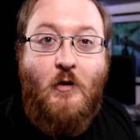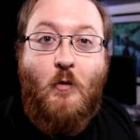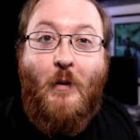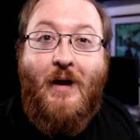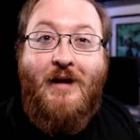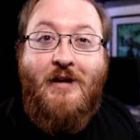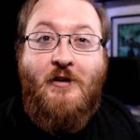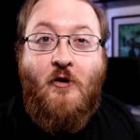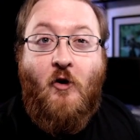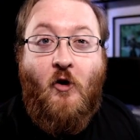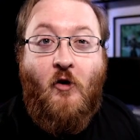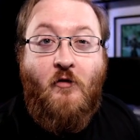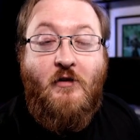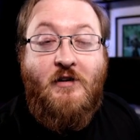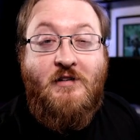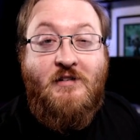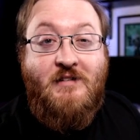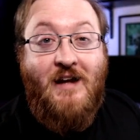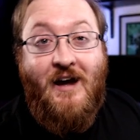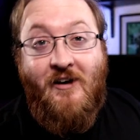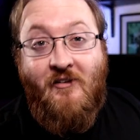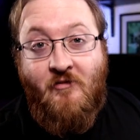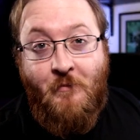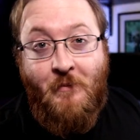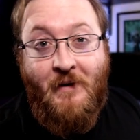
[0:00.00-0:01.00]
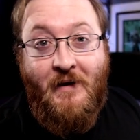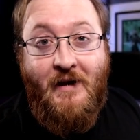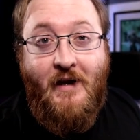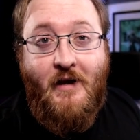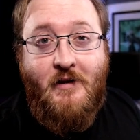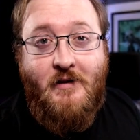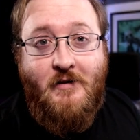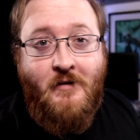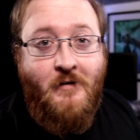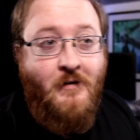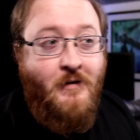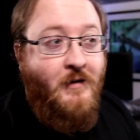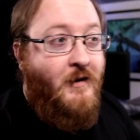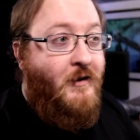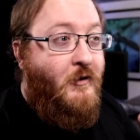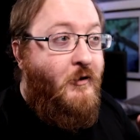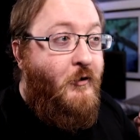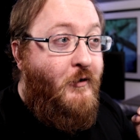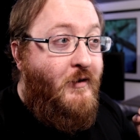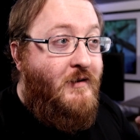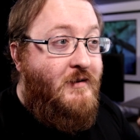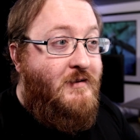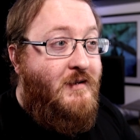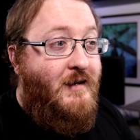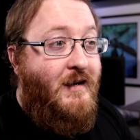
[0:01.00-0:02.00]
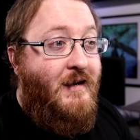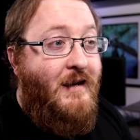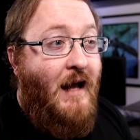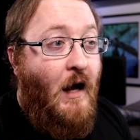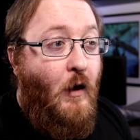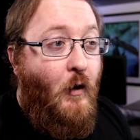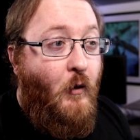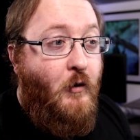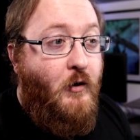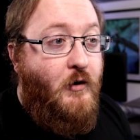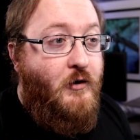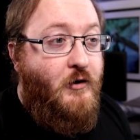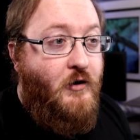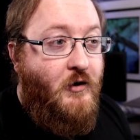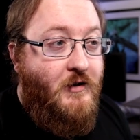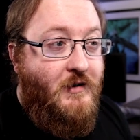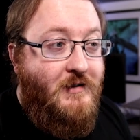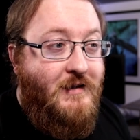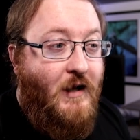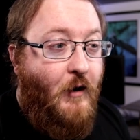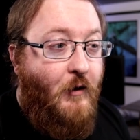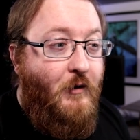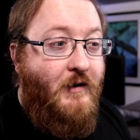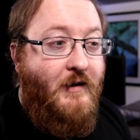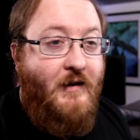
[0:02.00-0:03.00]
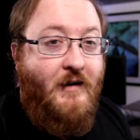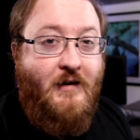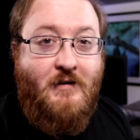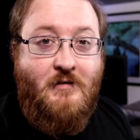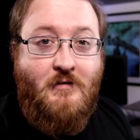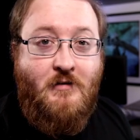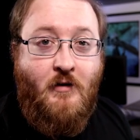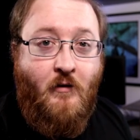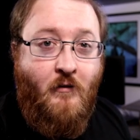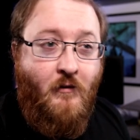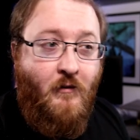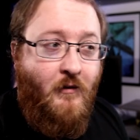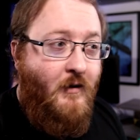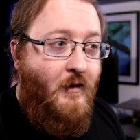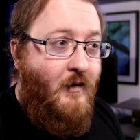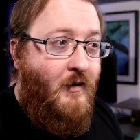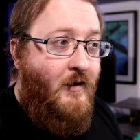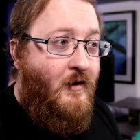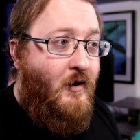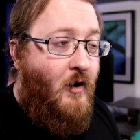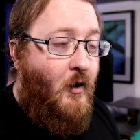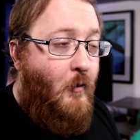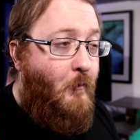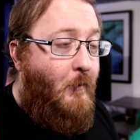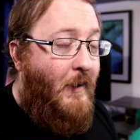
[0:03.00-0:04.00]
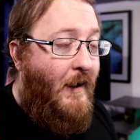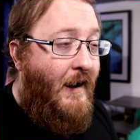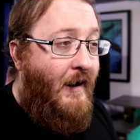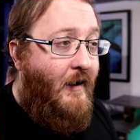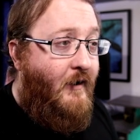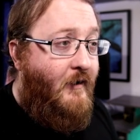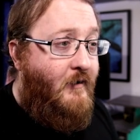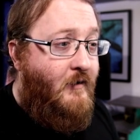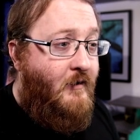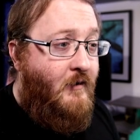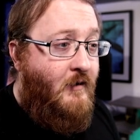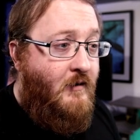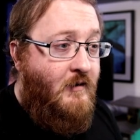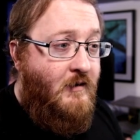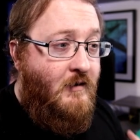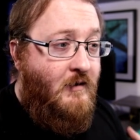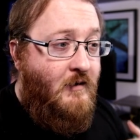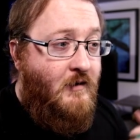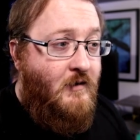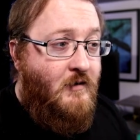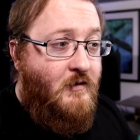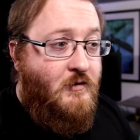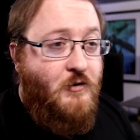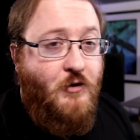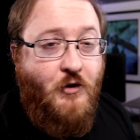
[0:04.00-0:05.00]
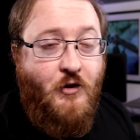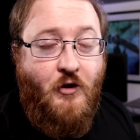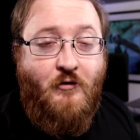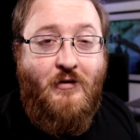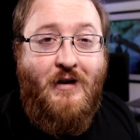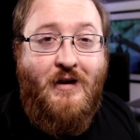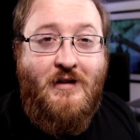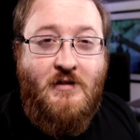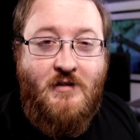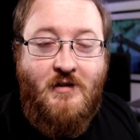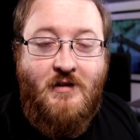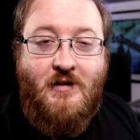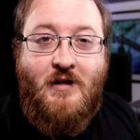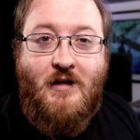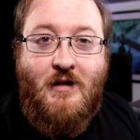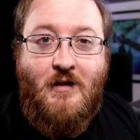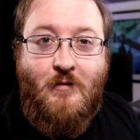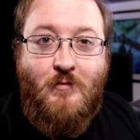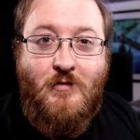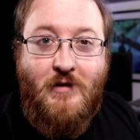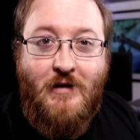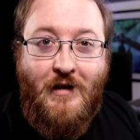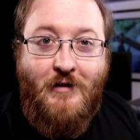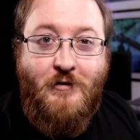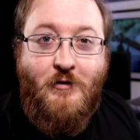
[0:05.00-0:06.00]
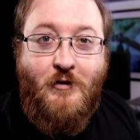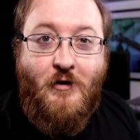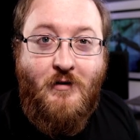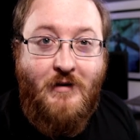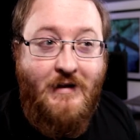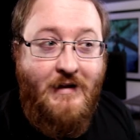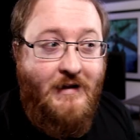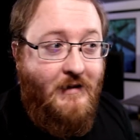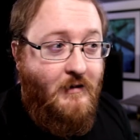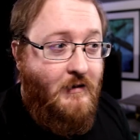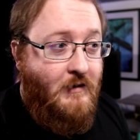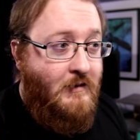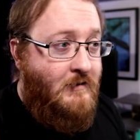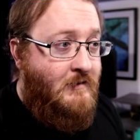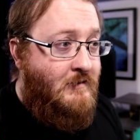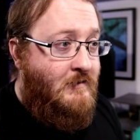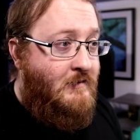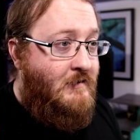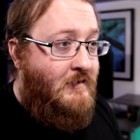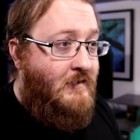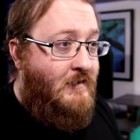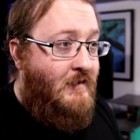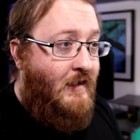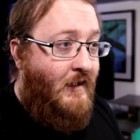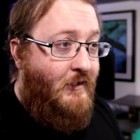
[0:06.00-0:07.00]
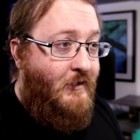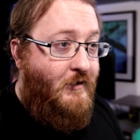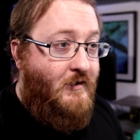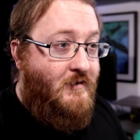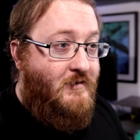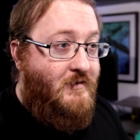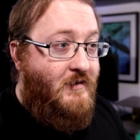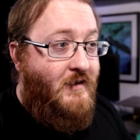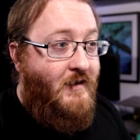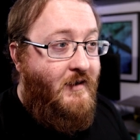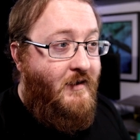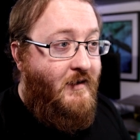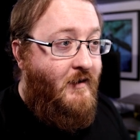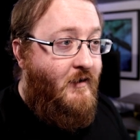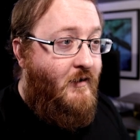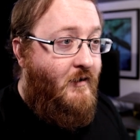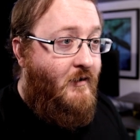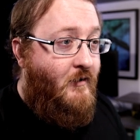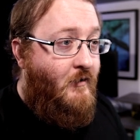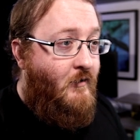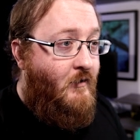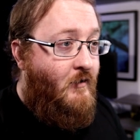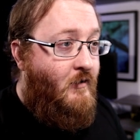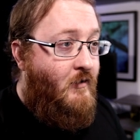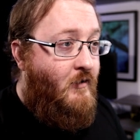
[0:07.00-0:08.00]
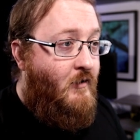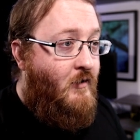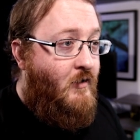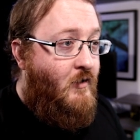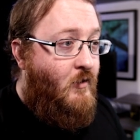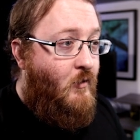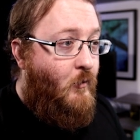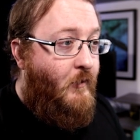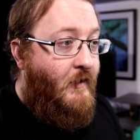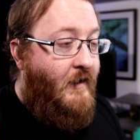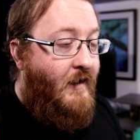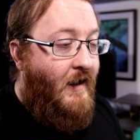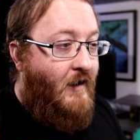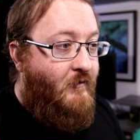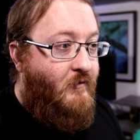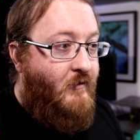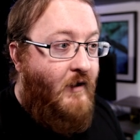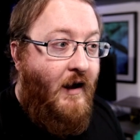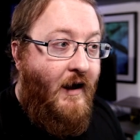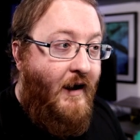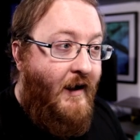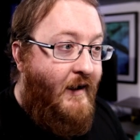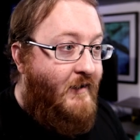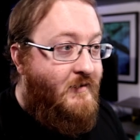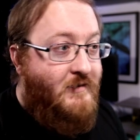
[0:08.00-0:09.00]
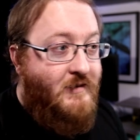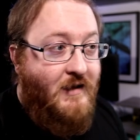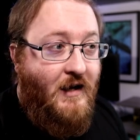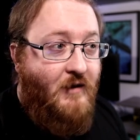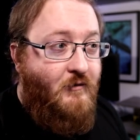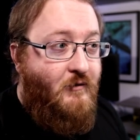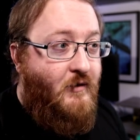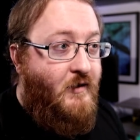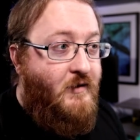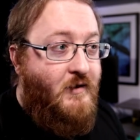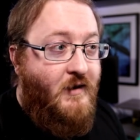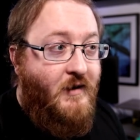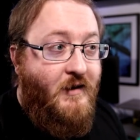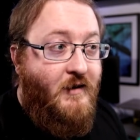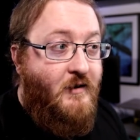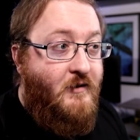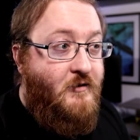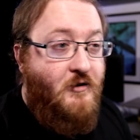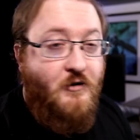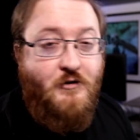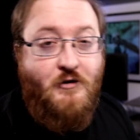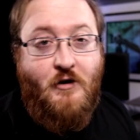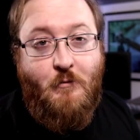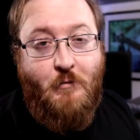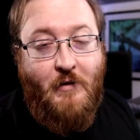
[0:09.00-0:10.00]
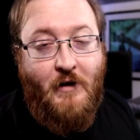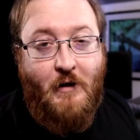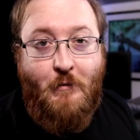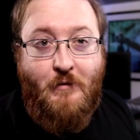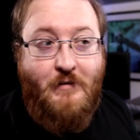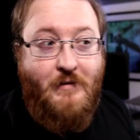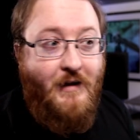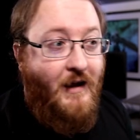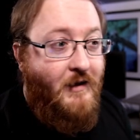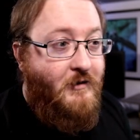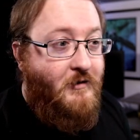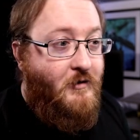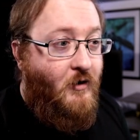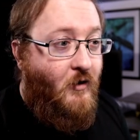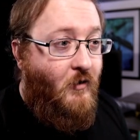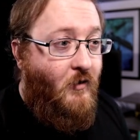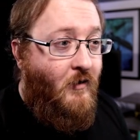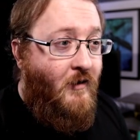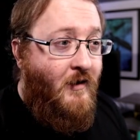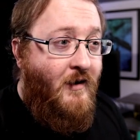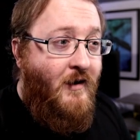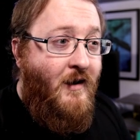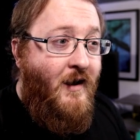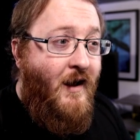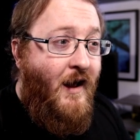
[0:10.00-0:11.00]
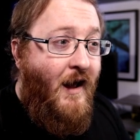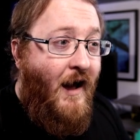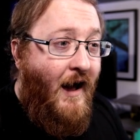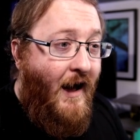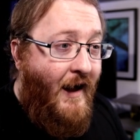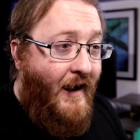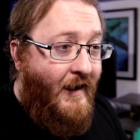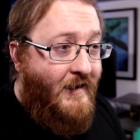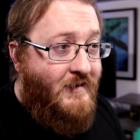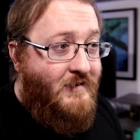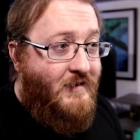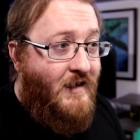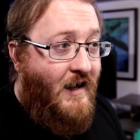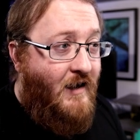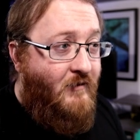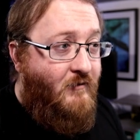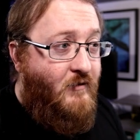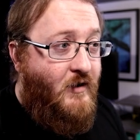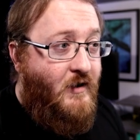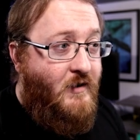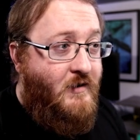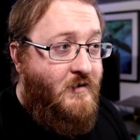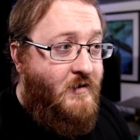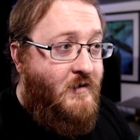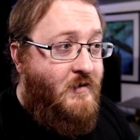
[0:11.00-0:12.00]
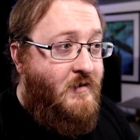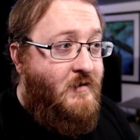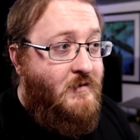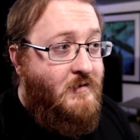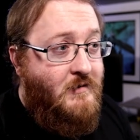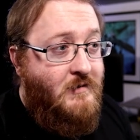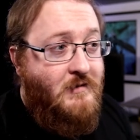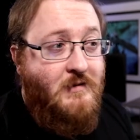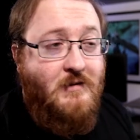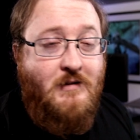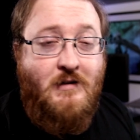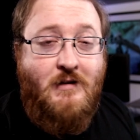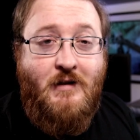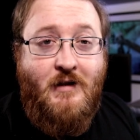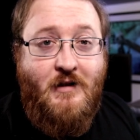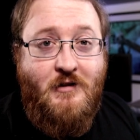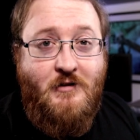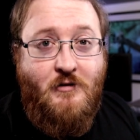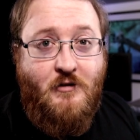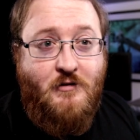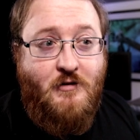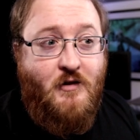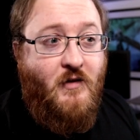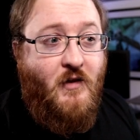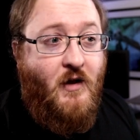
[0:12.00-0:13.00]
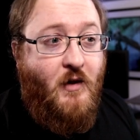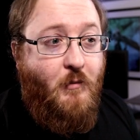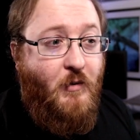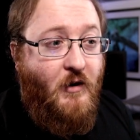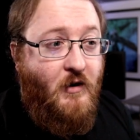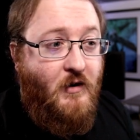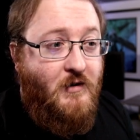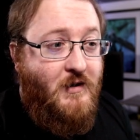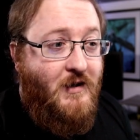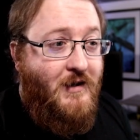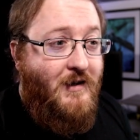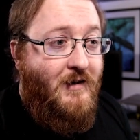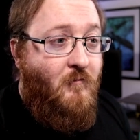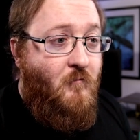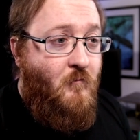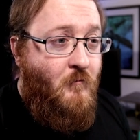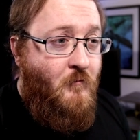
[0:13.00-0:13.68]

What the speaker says: when you're on the staff page, you can see how good your scouting is compared to the rest of the teams in your league. As you can see here, we have the highest average in judging player potential, highest average in judging their ability,